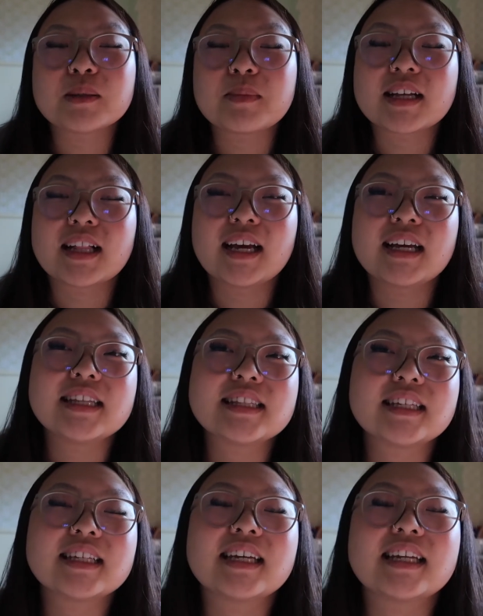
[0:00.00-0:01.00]
my clients
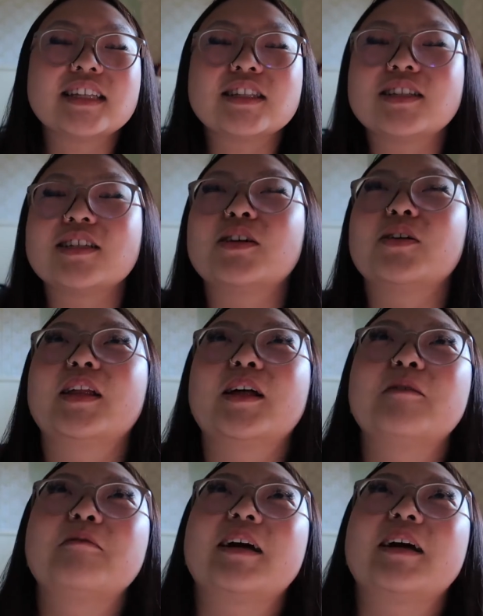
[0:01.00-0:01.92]
and getting to know them.